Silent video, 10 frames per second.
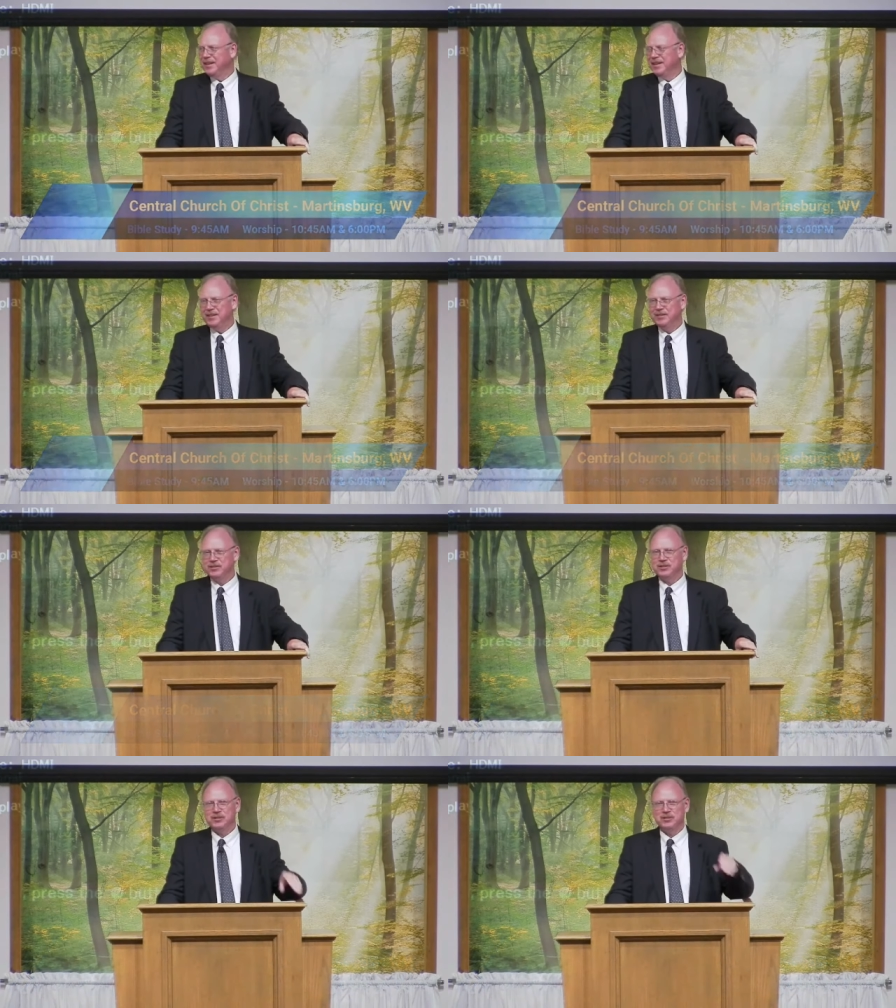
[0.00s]
Uh,
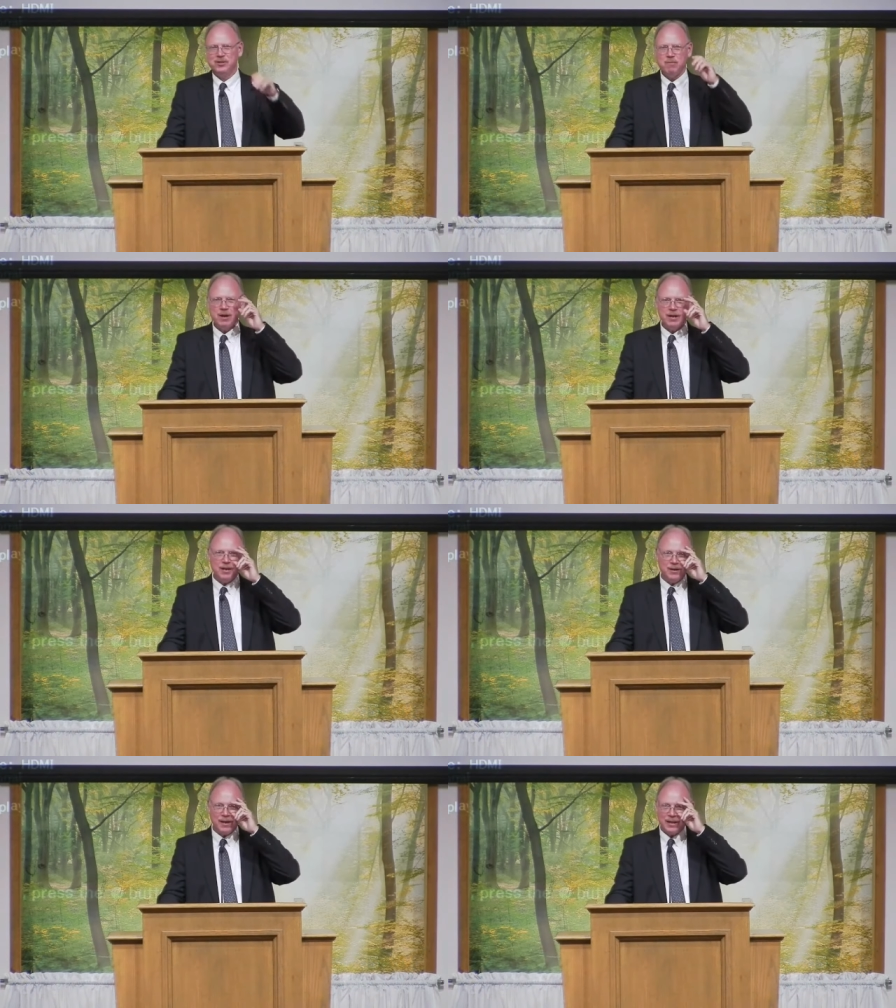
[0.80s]
there's, there's nobody
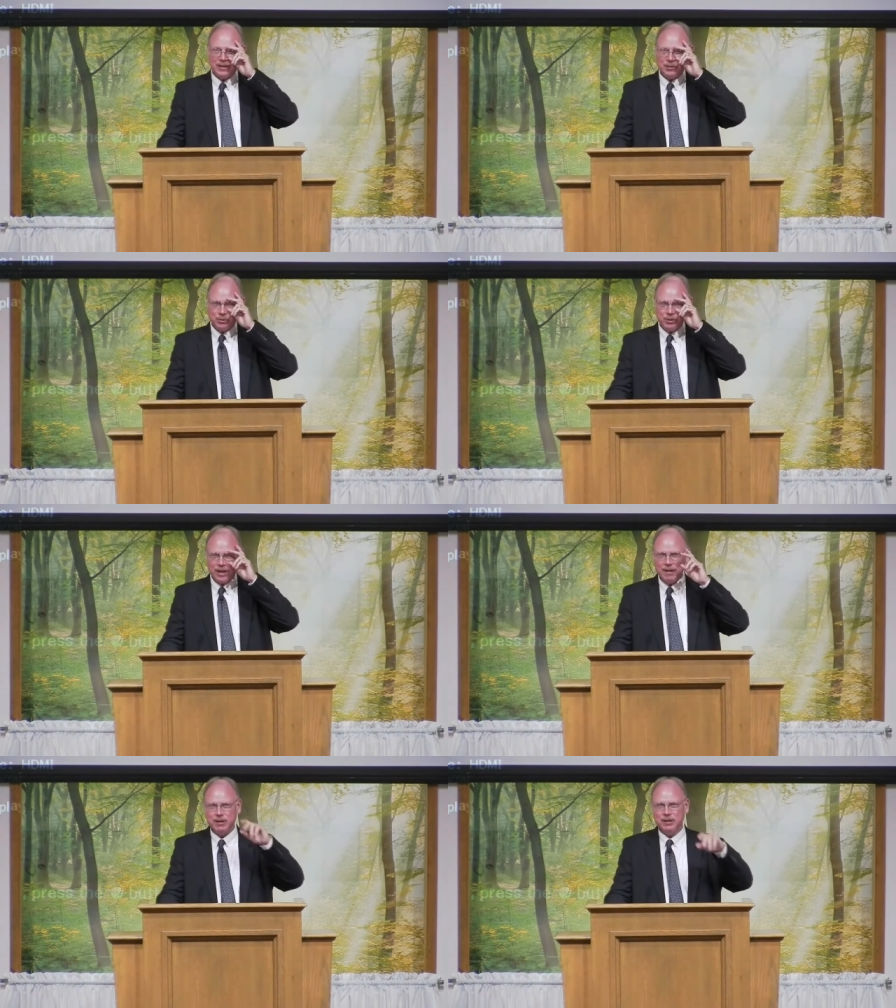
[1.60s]
here, I guess, who's
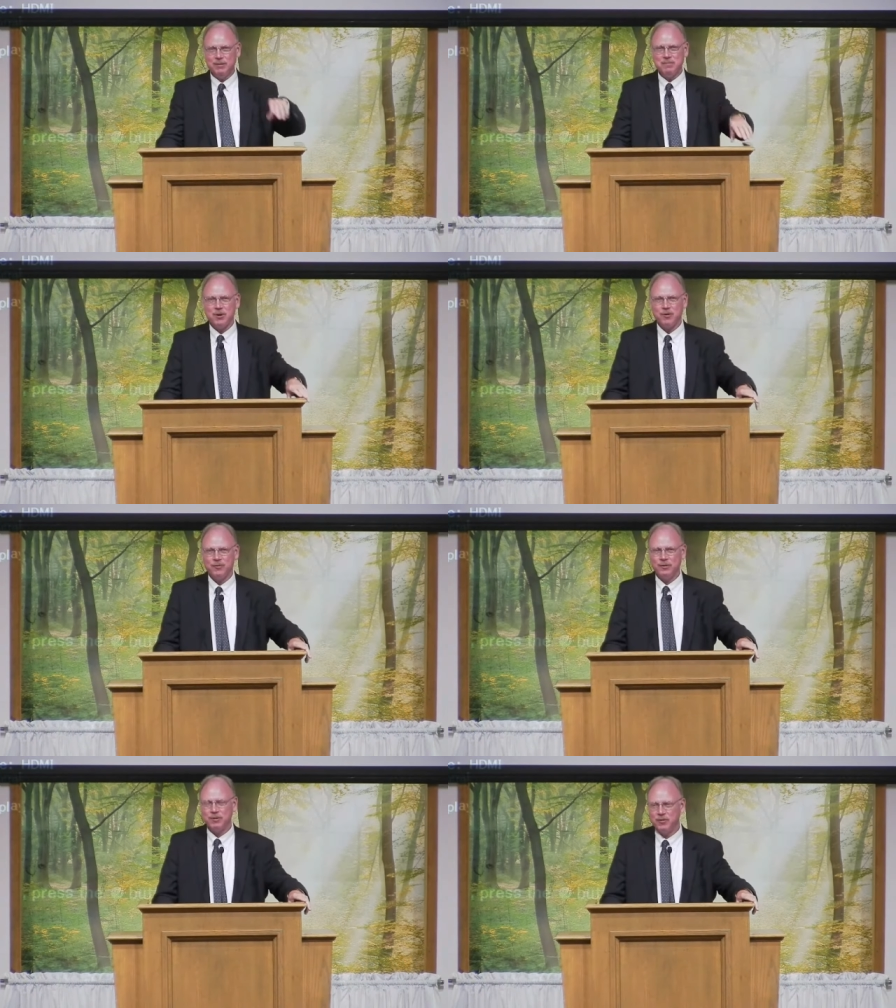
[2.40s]
claiming to be
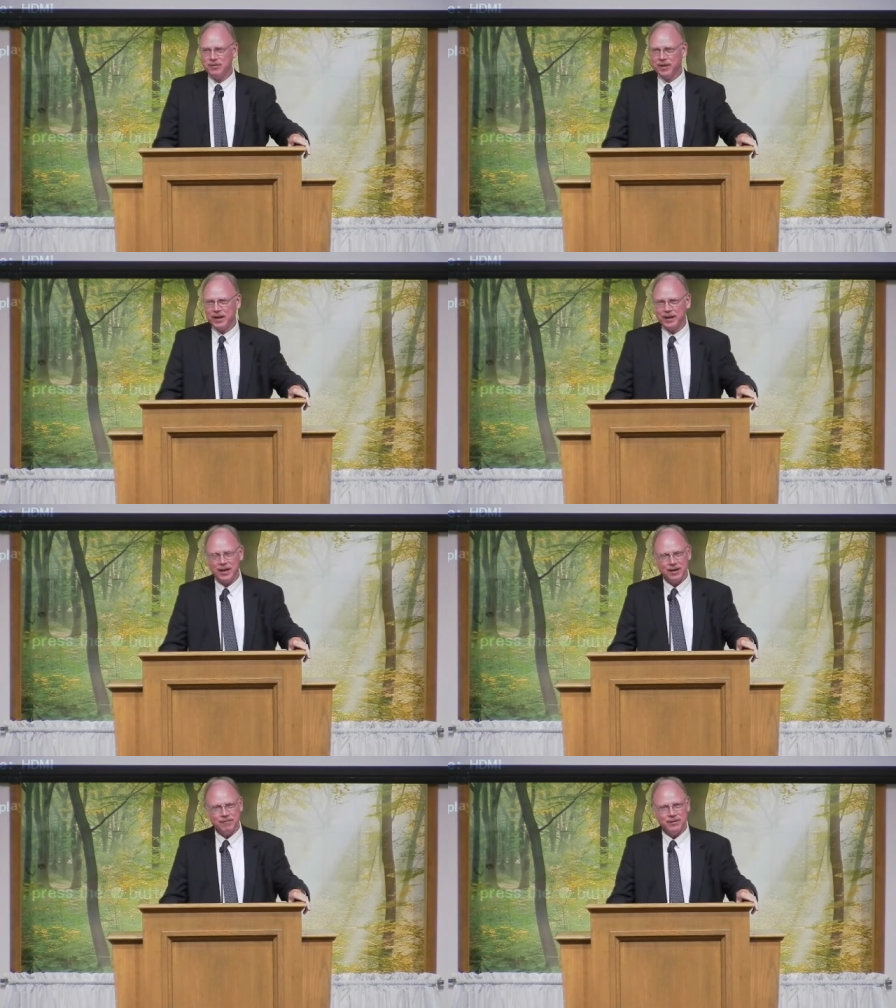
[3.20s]
perfect, but we've got a
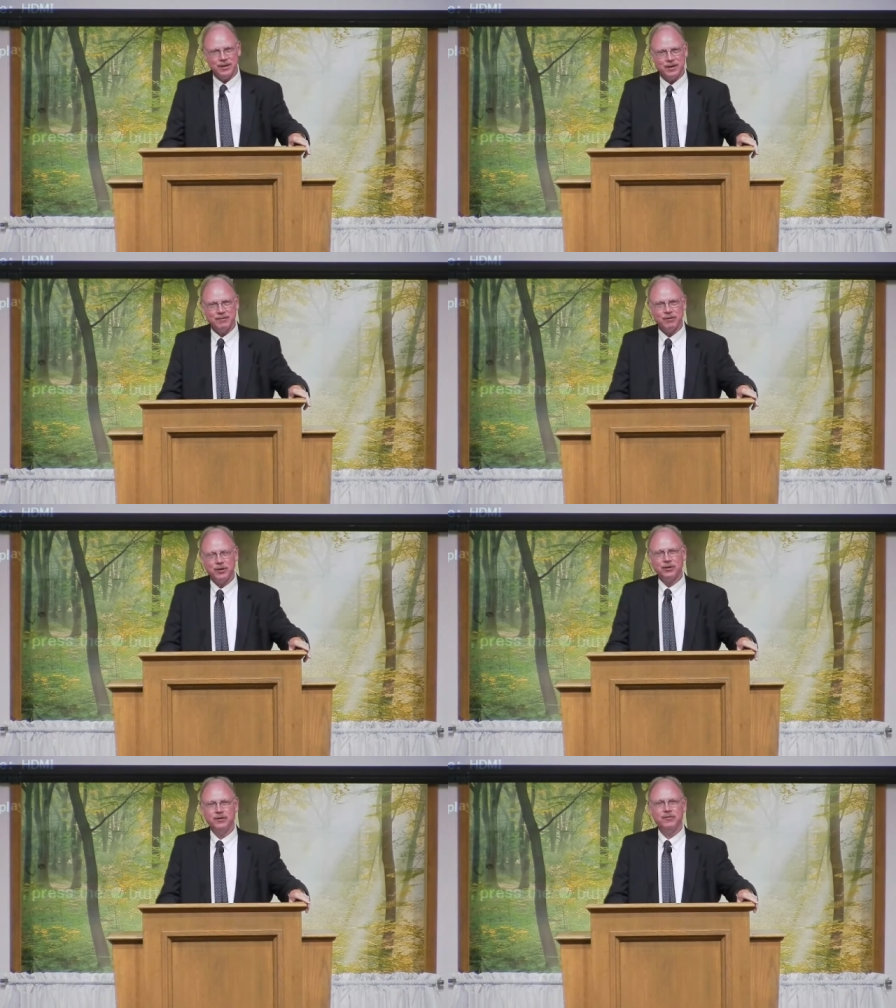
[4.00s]
lot of very,
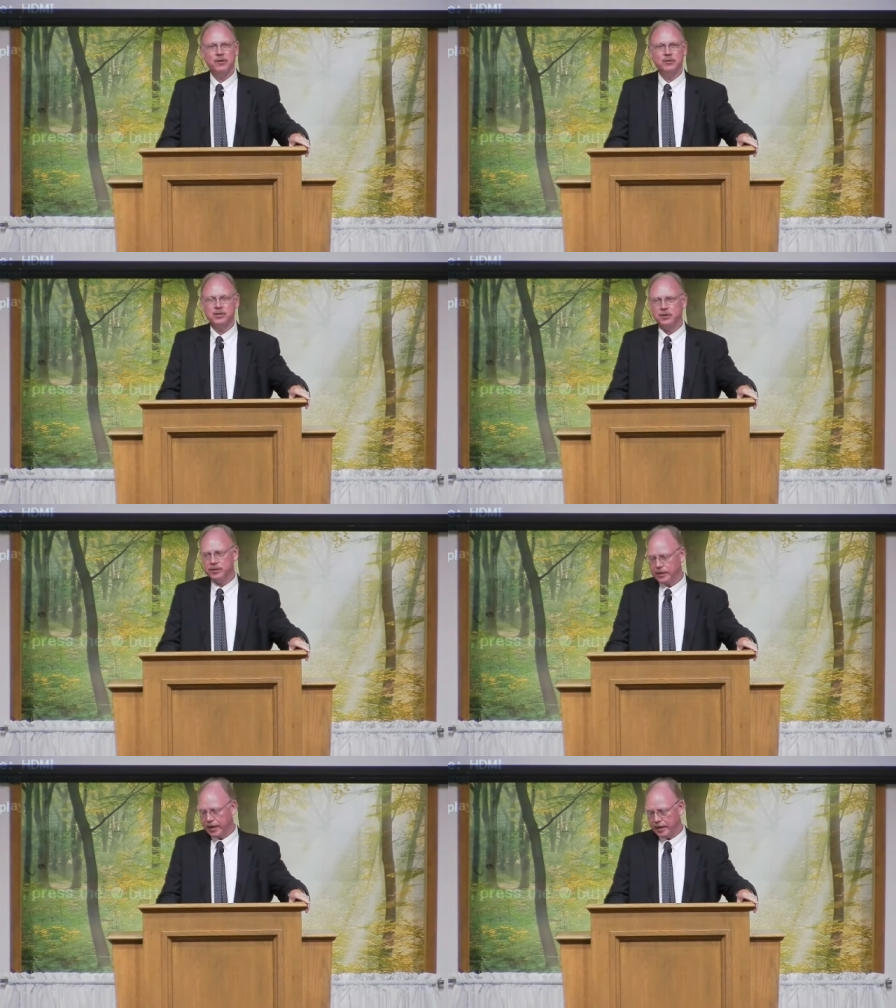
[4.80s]
very good folks here
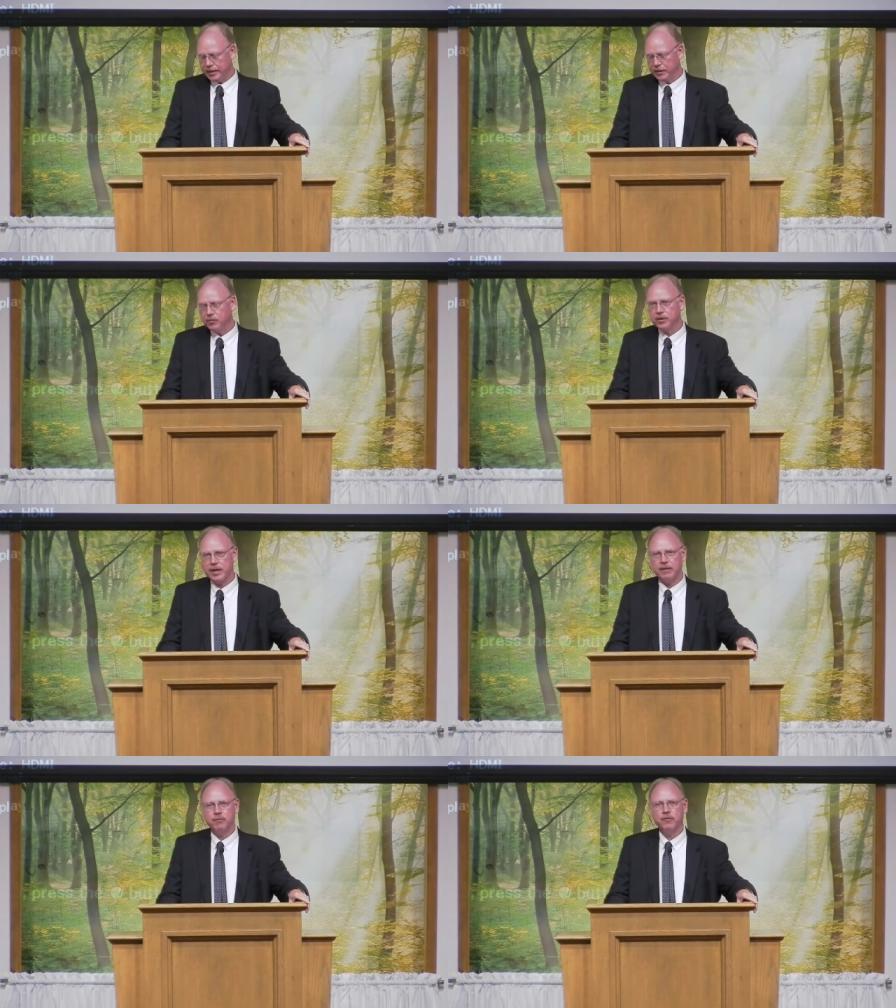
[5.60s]
tonight, and we're
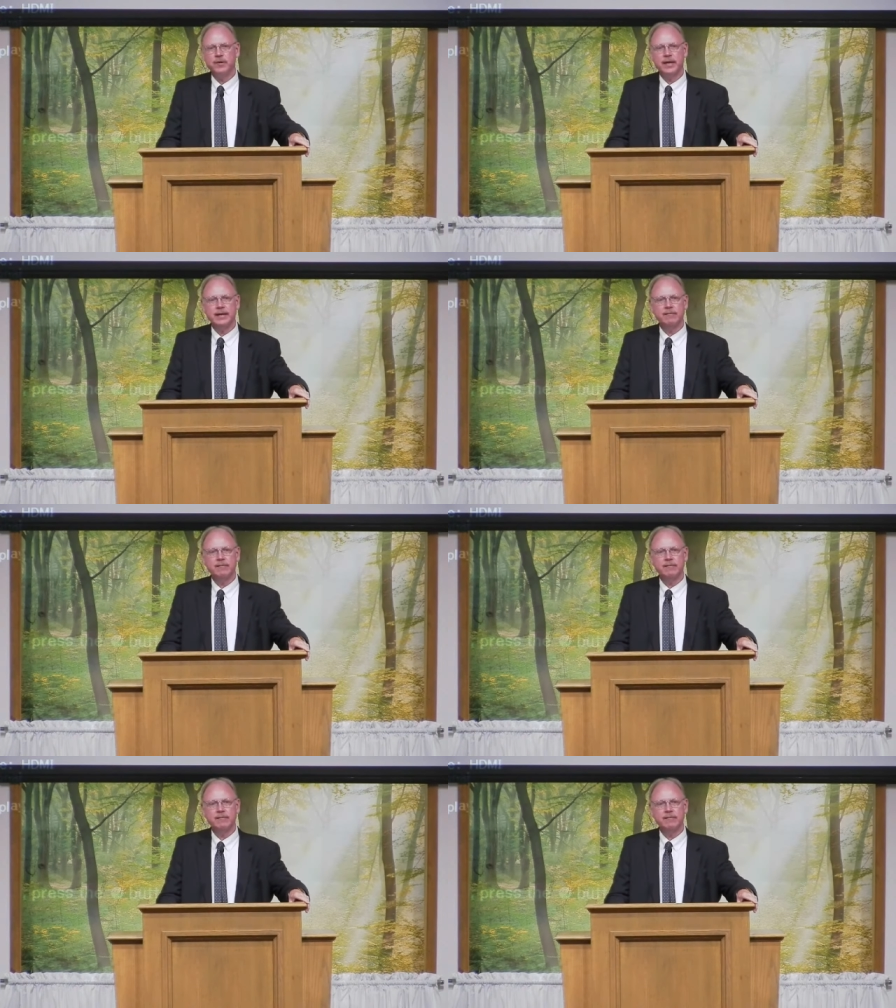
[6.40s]
thankful for that.